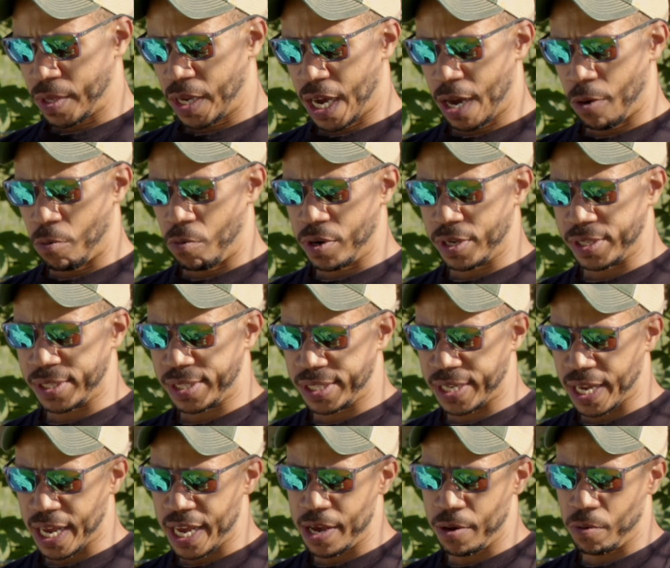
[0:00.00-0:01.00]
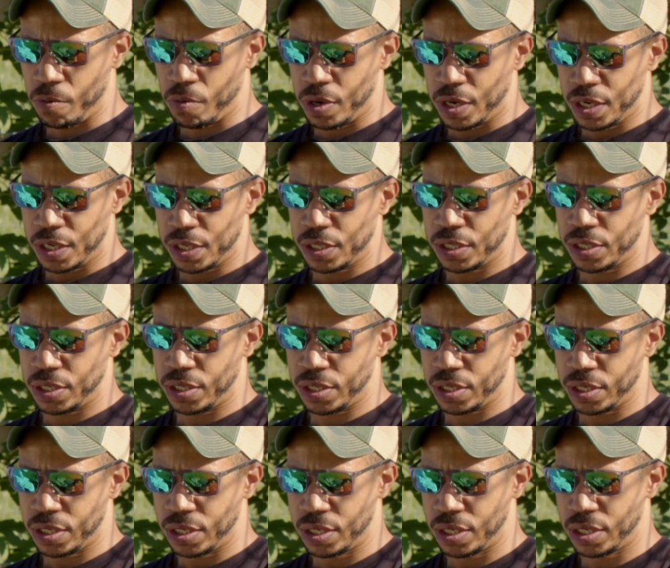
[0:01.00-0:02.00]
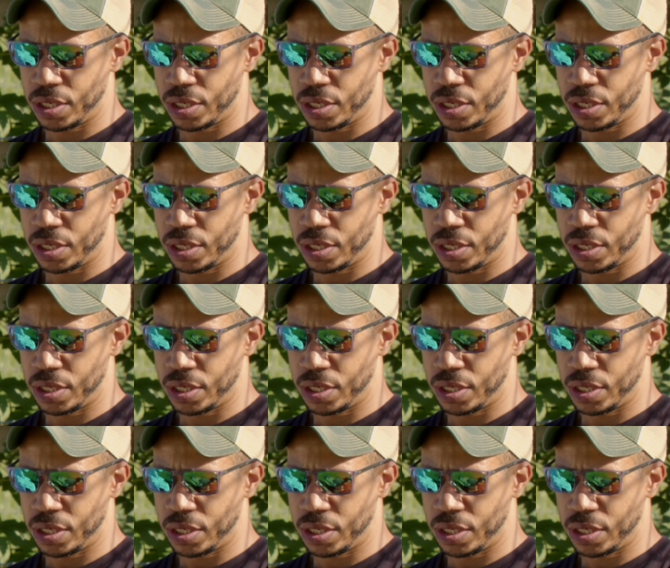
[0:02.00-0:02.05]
I want to say it was